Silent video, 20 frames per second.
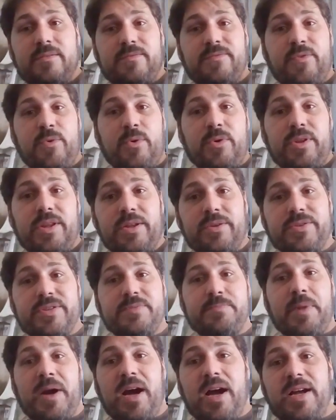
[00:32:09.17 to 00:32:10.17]
4 little
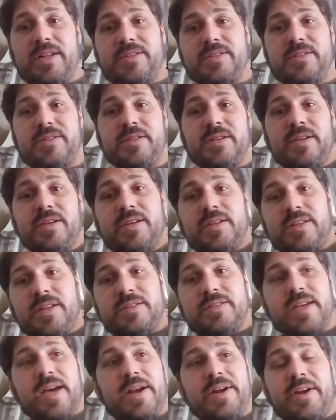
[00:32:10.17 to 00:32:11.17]
spots
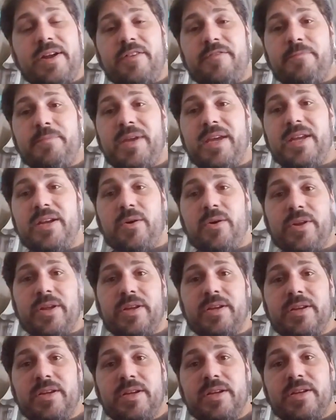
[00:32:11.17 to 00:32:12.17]
that's got enough meat on
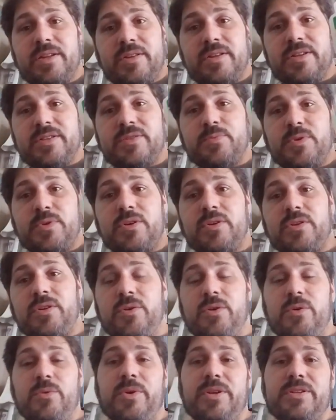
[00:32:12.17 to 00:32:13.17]
it, this will
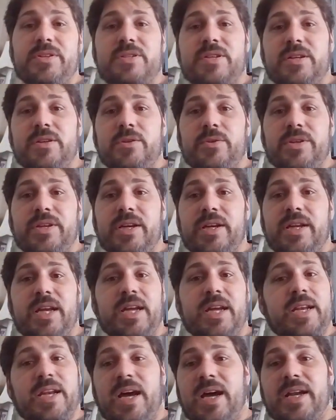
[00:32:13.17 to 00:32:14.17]
glue a windshield in
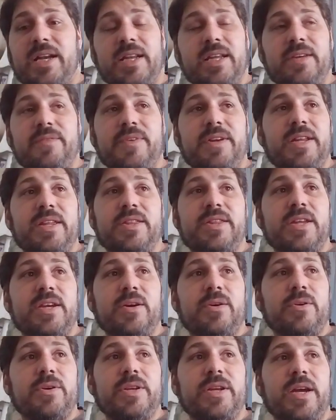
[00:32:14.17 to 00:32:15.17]
and not leave anything
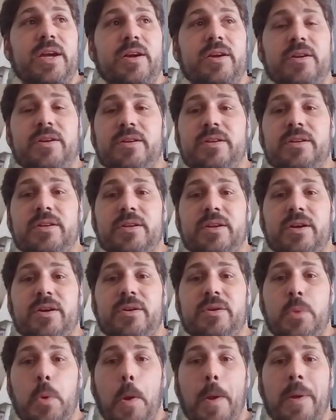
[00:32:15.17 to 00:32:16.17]
on there, you know.